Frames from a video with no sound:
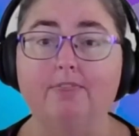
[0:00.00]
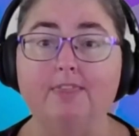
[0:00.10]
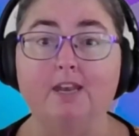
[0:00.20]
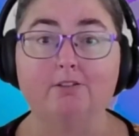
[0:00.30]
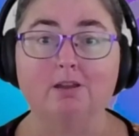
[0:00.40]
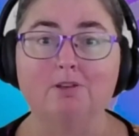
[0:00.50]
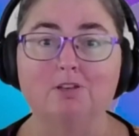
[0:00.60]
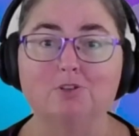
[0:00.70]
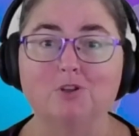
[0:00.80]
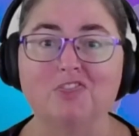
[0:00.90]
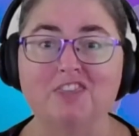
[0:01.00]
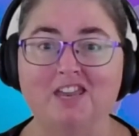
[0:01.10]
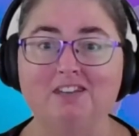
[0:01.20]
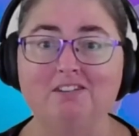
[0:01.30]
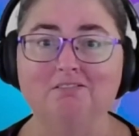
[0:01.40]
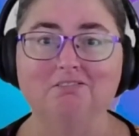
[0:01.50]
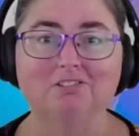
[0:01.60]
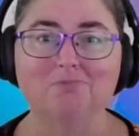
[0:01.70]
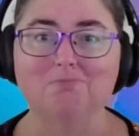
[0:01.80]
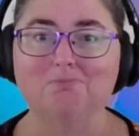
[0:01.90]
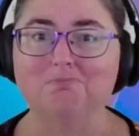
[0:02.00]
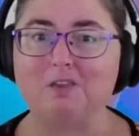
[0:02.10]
That agreement should then go